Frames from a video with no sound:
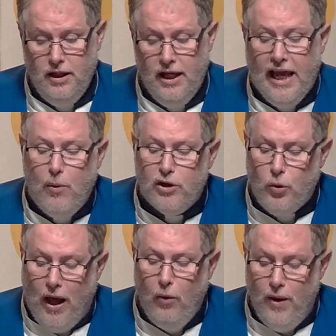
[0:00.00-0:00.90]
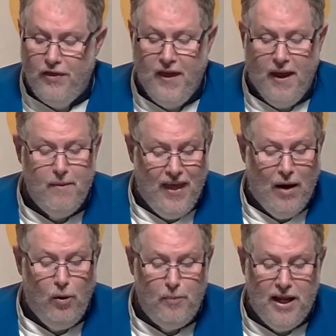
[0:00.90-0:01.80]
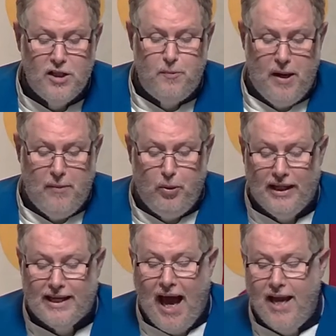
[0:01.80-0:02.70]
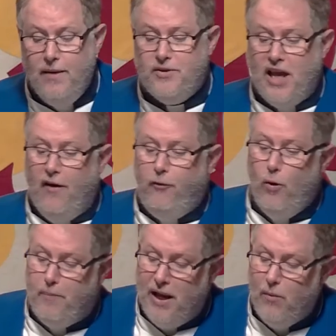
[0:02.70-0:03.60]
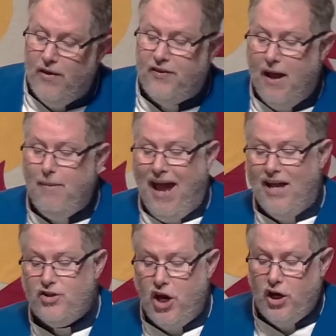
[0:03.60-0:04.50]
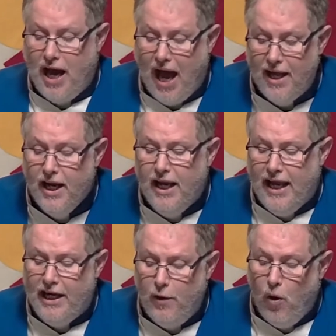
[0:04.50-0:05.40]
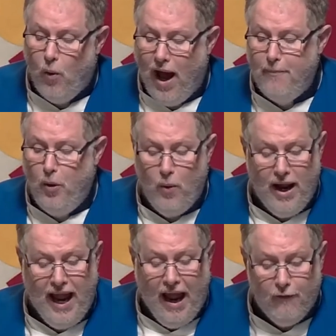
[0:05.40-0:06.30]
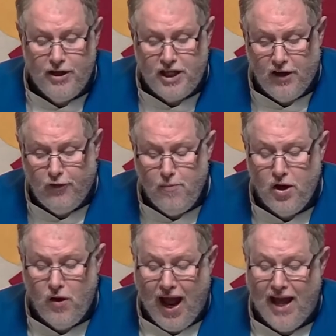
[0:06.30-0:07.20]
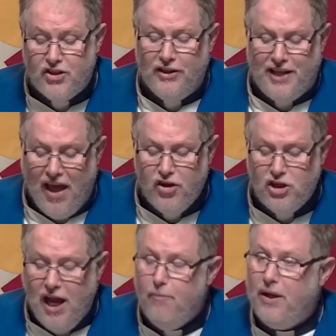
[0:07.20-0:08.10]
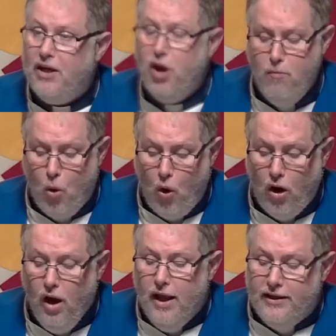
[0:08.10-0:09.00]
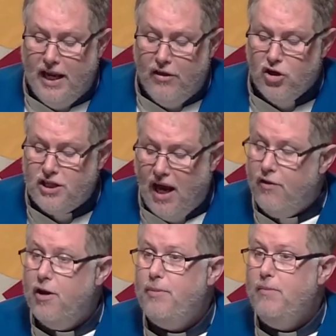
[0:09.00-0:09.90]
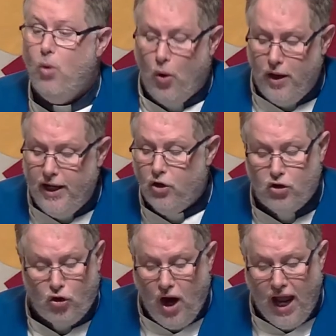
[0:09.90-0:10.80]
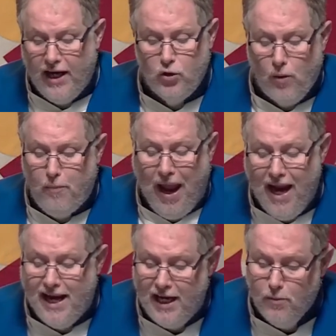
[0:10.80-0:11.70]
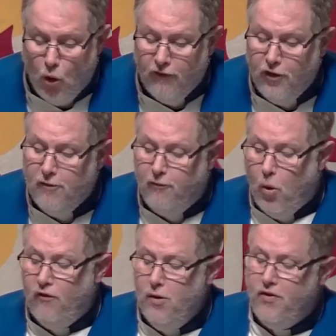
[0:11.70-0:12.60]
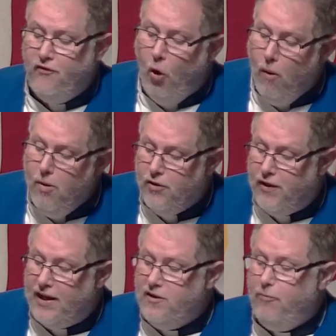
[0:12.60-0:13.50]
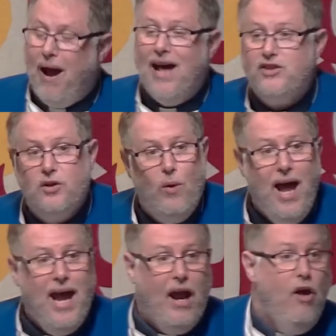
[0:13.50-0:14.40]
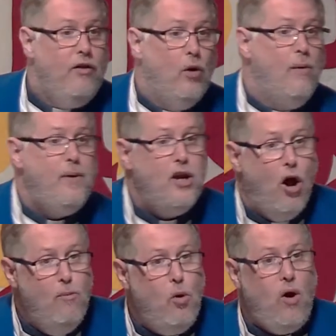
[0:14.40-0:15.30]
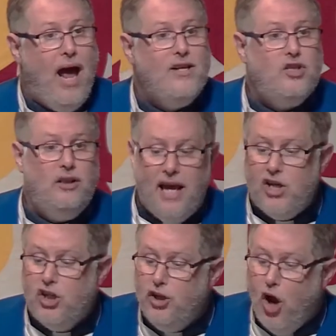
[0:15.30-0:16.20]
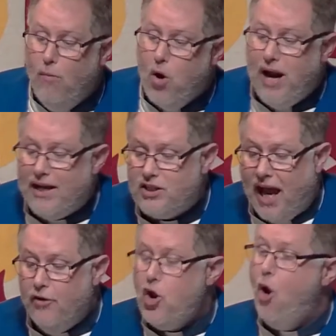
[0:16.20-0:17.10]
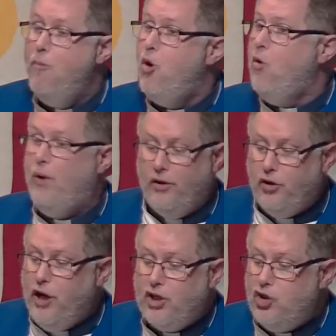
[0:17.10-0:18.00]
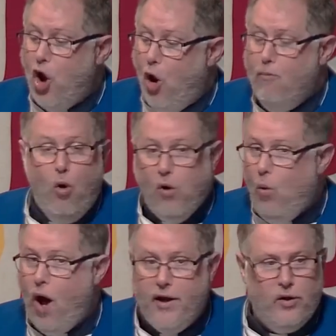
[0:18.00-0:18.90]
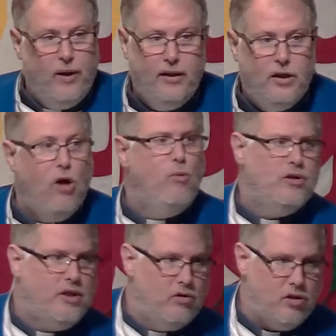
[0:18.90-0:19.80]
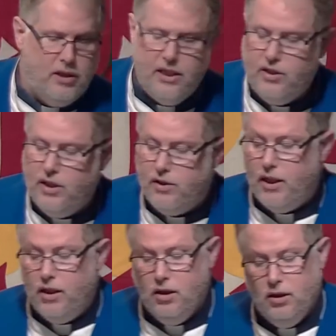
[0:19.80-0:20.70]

He will dwell with them, and they will be his people, and God himself will be with them as their God, and he will wipe away every tear from their eyes, and death shall be no more. Neither shall there be mourning or crying nor pain anymore, for the former things have passed away. There will be no more isolation, no more exile, no more wilderness, no more wandering, no more social distancing.